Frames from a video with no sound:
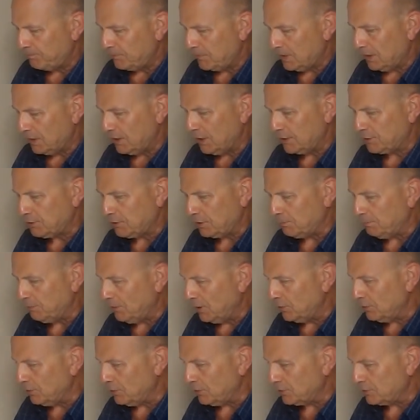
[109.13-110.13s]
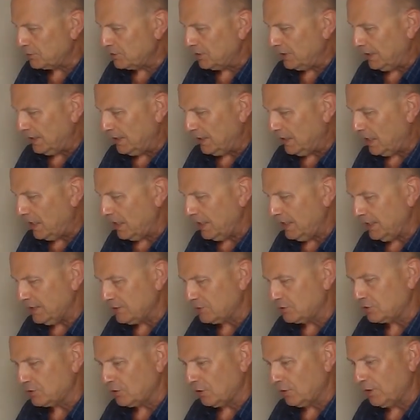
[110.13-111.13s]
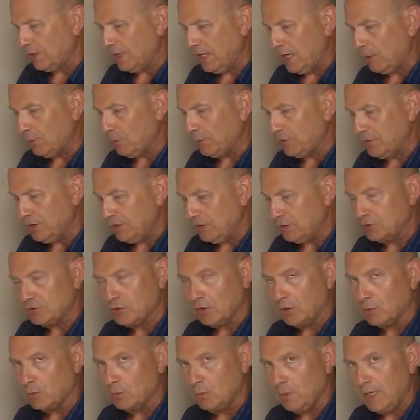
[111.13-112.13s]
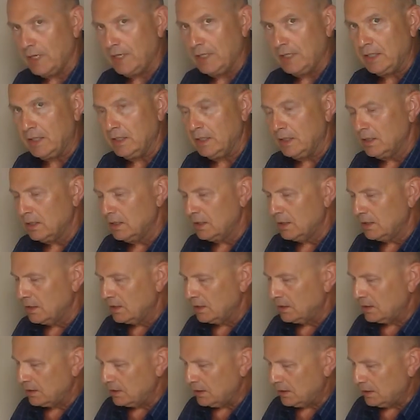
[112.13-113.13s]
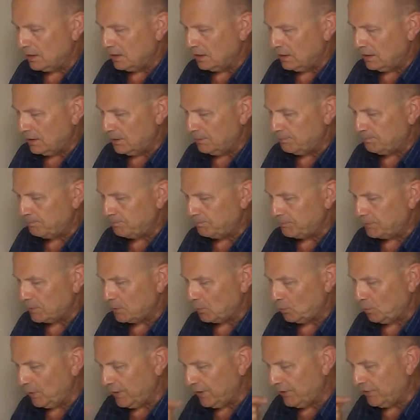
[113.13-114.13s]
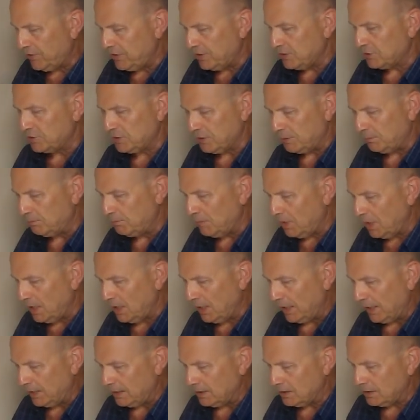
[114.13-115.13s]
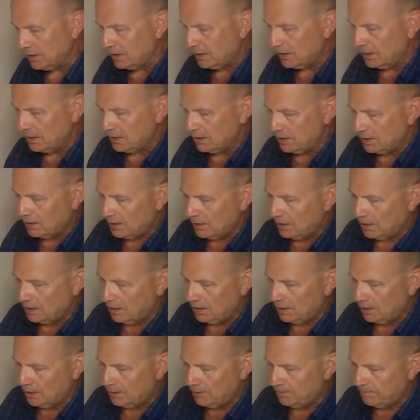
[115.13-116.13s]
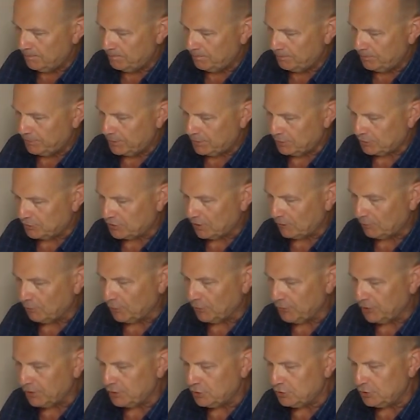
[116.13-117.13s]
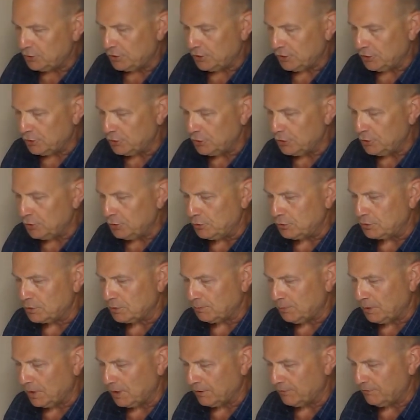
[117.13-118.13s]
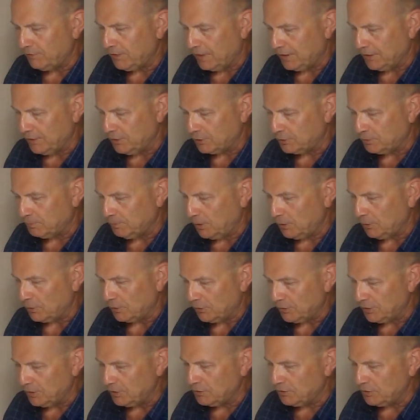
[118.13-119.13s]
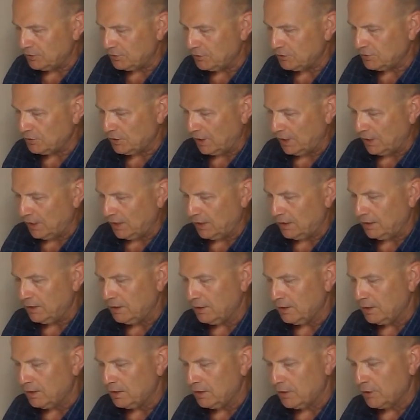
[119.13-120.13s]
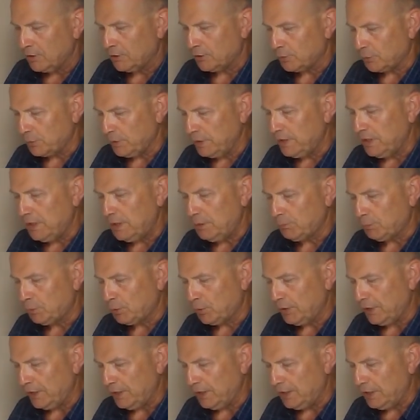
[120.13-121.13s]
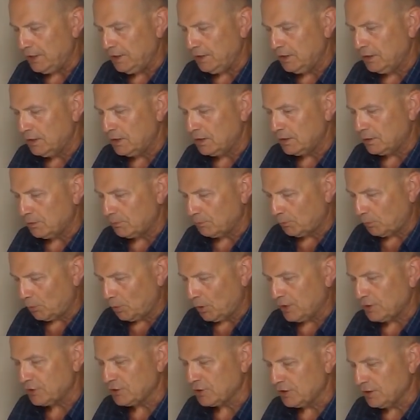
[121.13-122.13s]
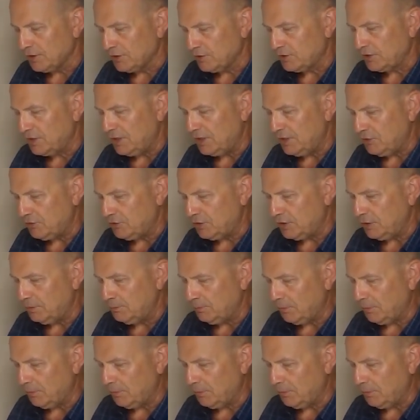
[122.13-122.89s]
electric motors, and I had started out with this already with this in mind. There's several things you can do to modify this motor. This is a 3D printed brushless DC